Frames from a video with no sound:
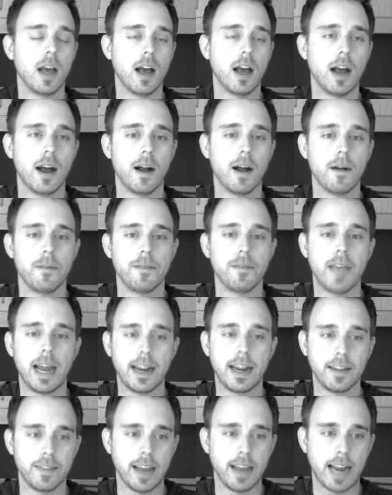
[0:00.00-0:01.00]

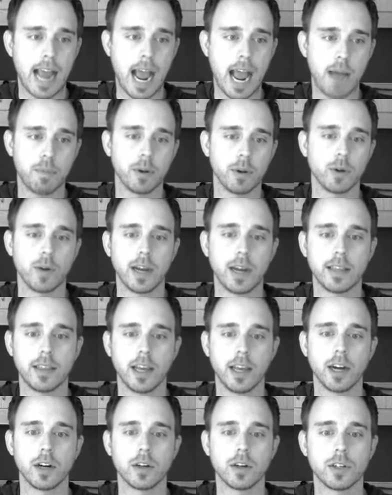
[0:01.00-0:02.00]
that happen right
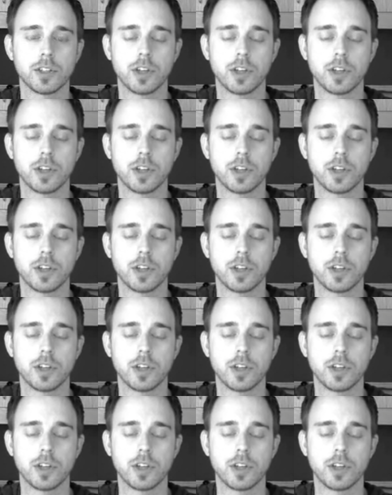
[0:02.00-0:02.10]
there.